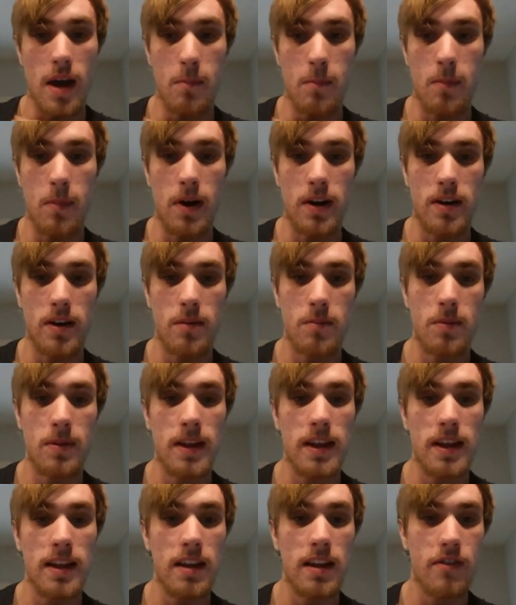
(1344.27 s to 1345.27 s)
but
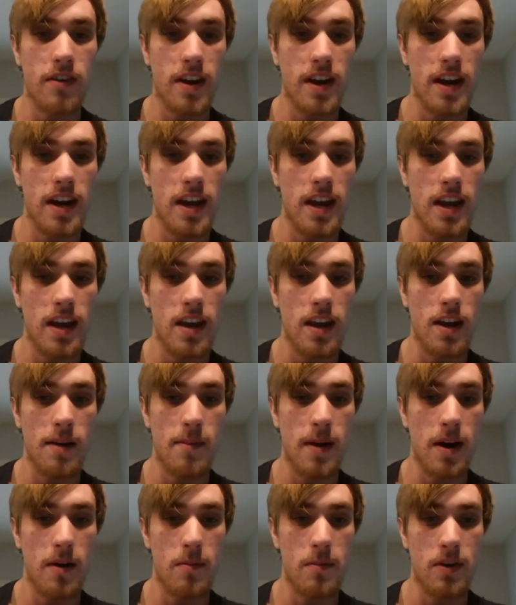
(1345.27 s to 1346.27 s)
completely forgetting
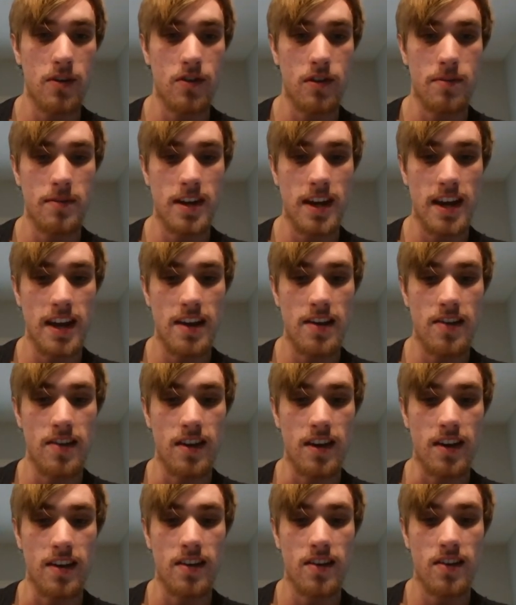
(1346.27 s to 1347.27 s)
about bishop to
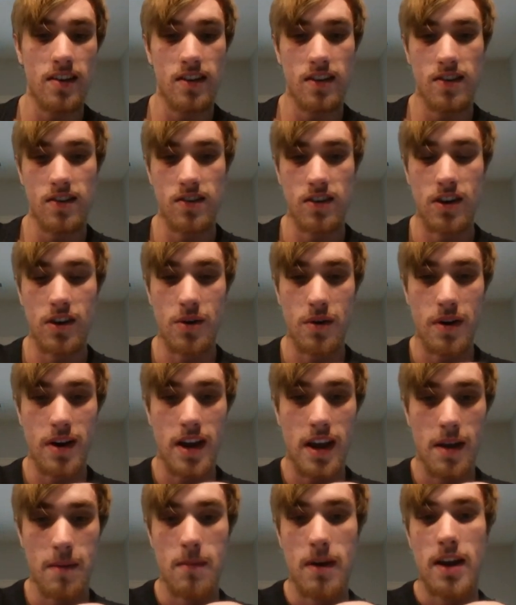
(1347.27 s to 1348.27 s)
a6,
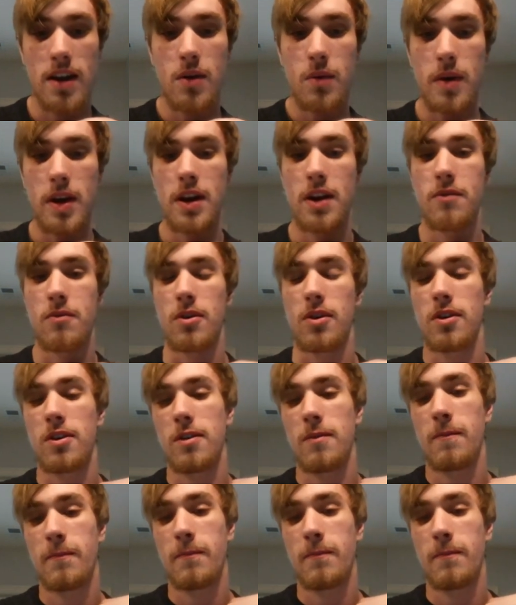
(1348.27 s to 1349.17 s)
skewering my queen and rook.